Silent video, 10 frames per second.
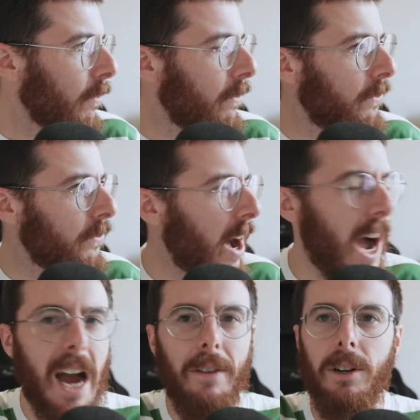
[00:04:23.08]

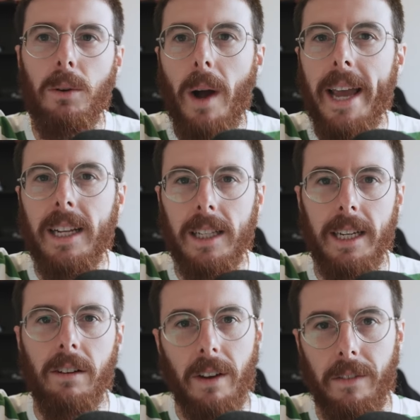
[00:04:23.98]
far and away
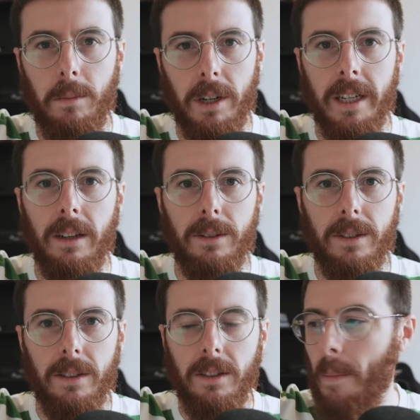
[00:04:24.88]
clear of everybody
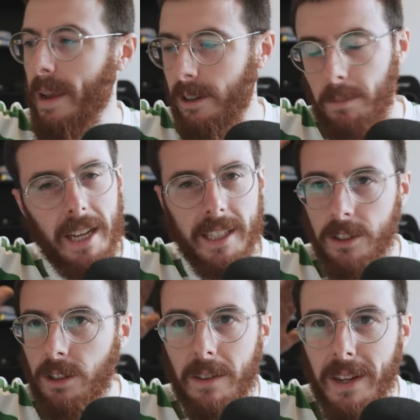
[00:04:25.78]
else. I bet
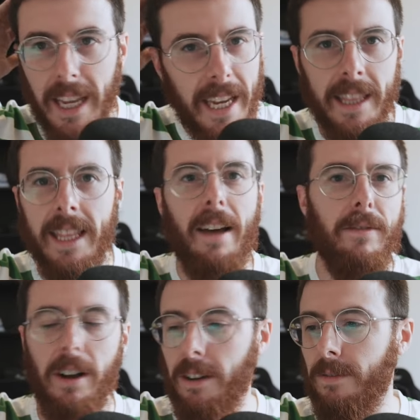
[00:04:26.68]
Martin's not even in that
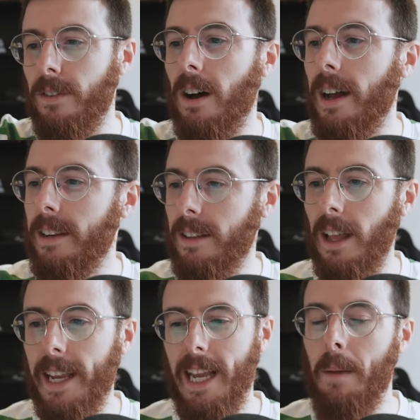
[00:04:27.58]
fucking fight.
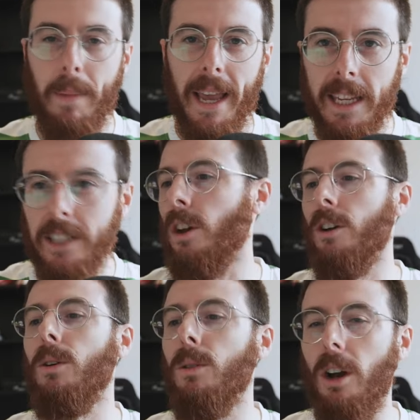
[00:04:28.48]
Like, I bet you it's
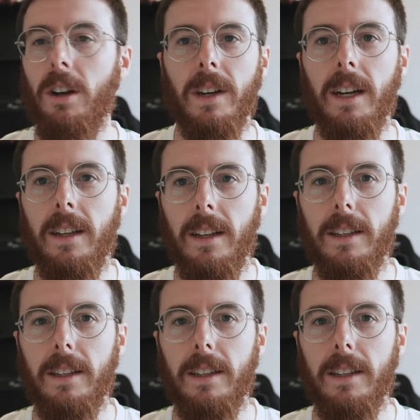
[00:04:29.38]
all over.